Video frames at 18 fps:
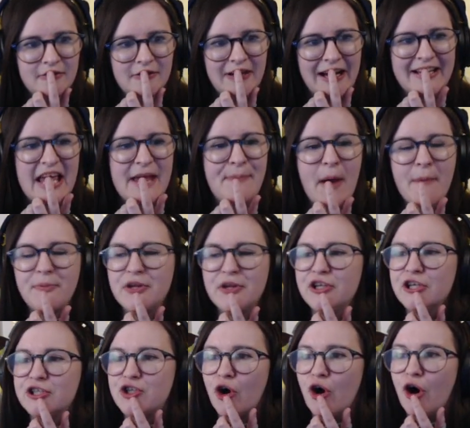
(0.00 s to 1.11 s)
I keep opening
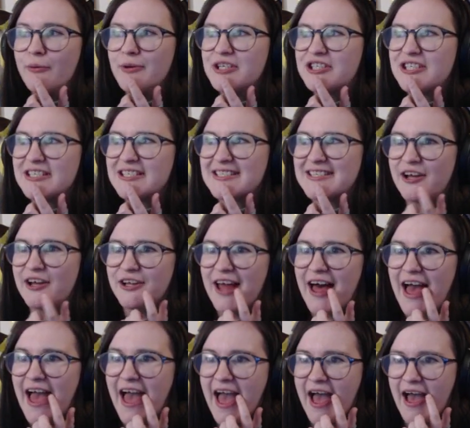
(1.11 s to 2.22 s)
the door and she's still
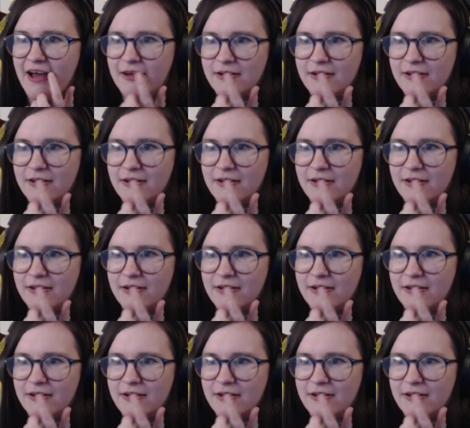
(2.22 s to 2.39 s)
there.